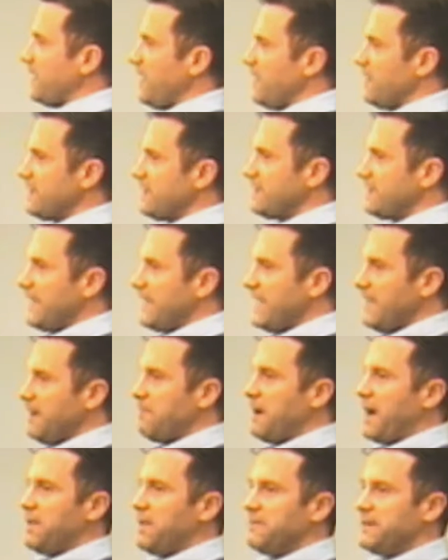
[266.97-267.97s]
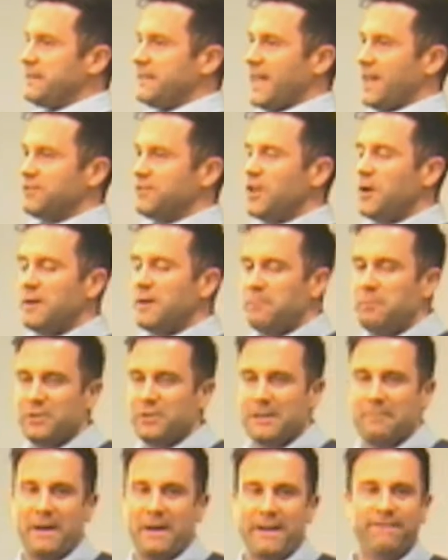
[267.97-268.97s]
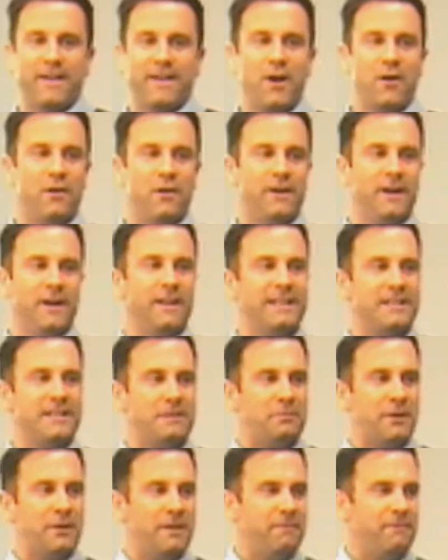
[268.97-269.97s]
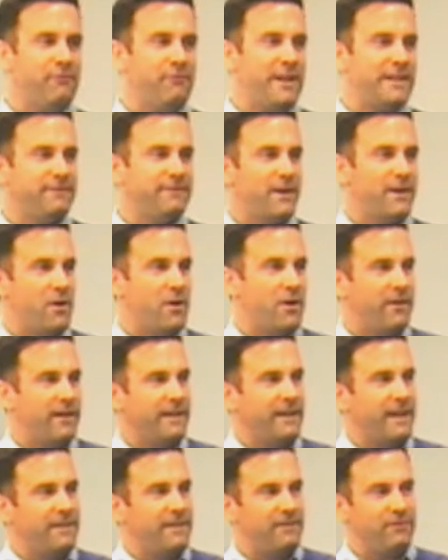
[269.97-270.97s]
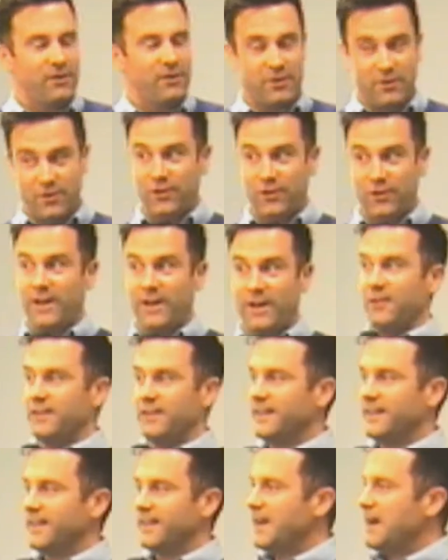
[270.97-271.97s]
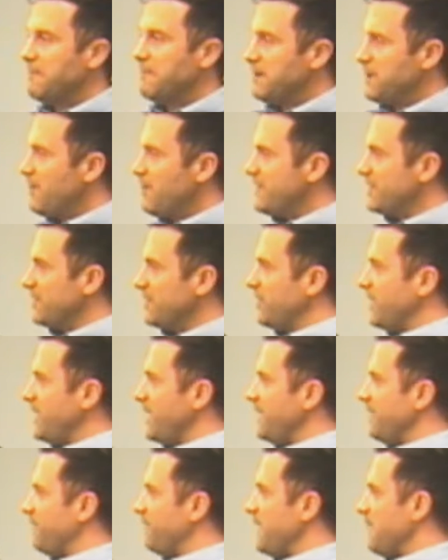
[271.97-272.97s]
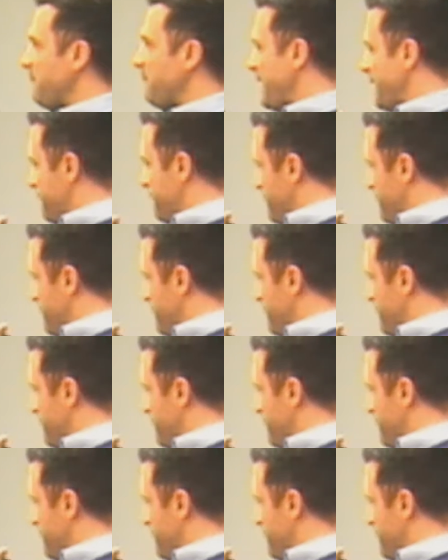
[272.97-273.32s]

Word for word: to see about themselves. Nobody puts a bad photo on unless you're putting a friend's photo on and they've caught out. But you're always looking for your